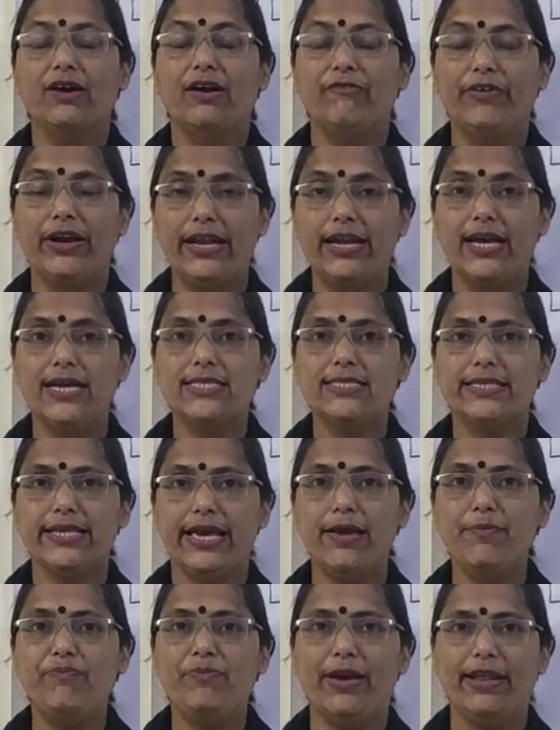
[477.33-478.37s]
When I
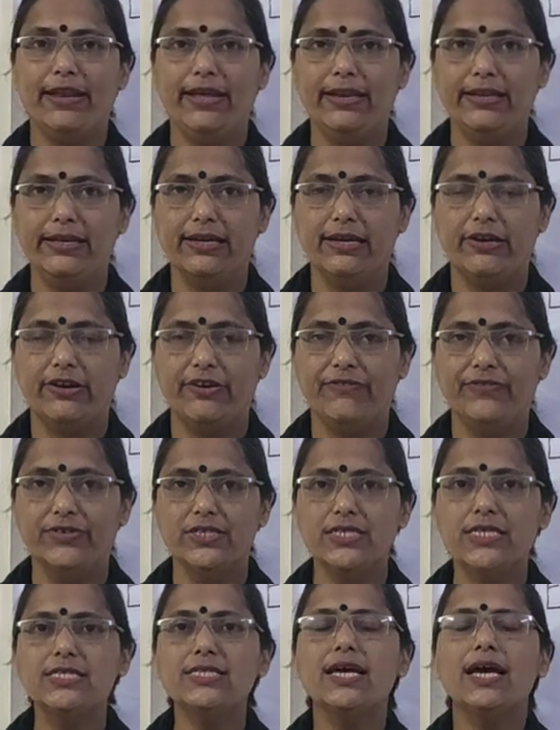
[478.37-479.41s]
say perennial
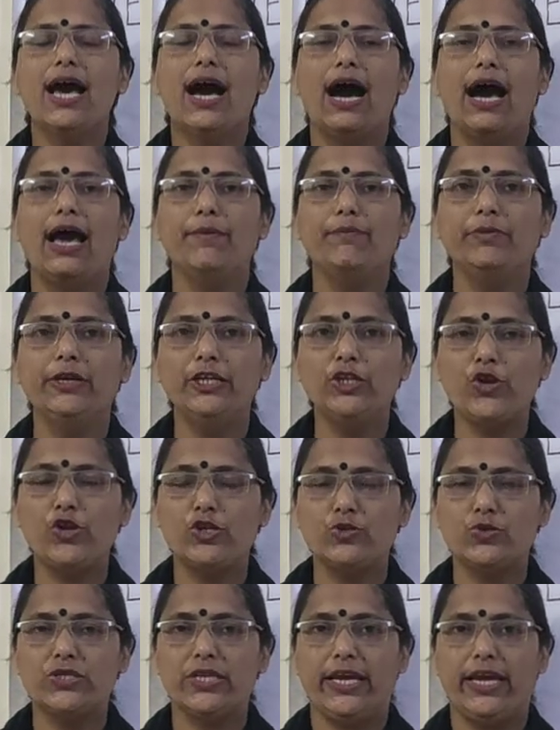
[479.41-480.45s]
rivers, I mean
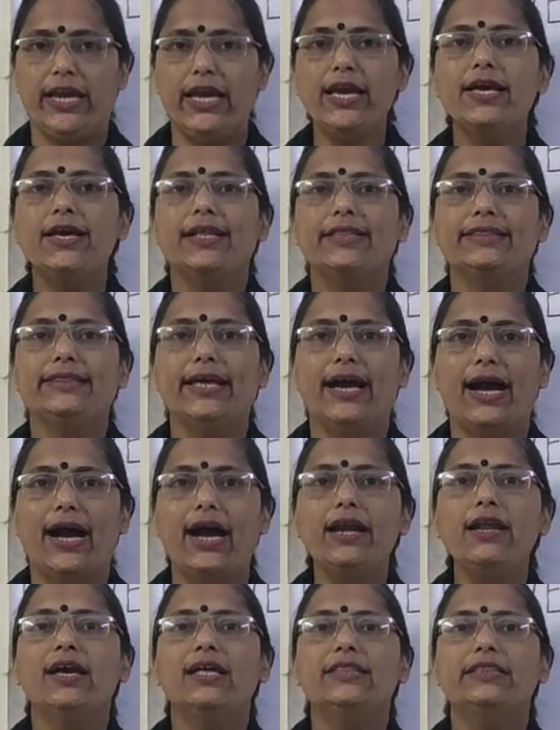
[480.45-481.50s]
to say
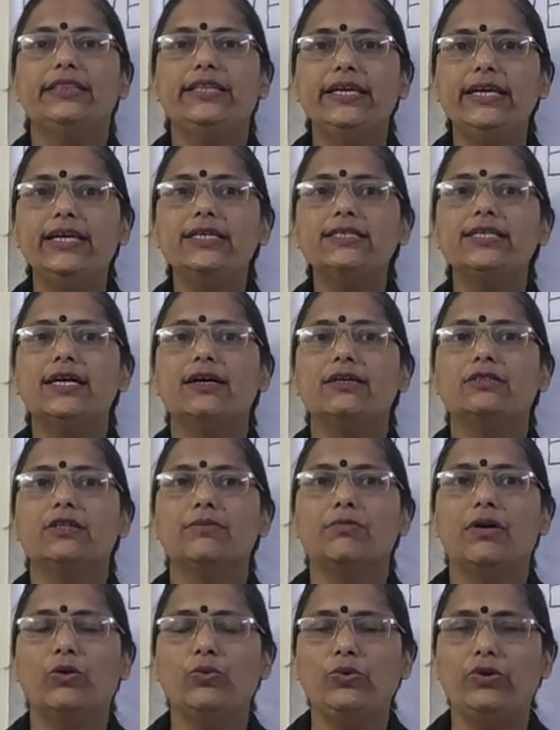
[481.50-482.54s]
that these are the
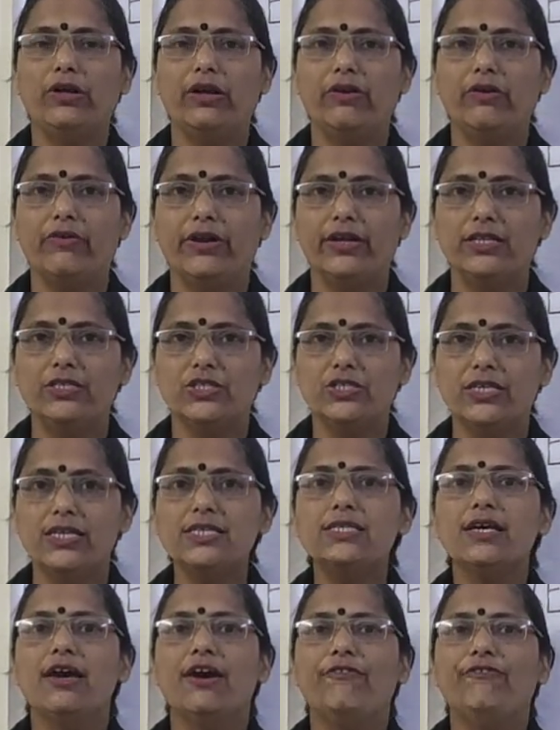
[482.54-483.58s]
mountain
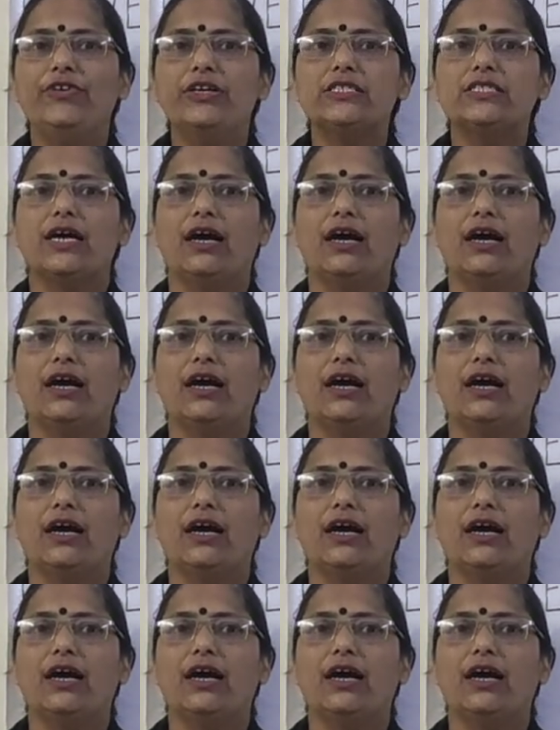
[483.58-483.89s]
ranges which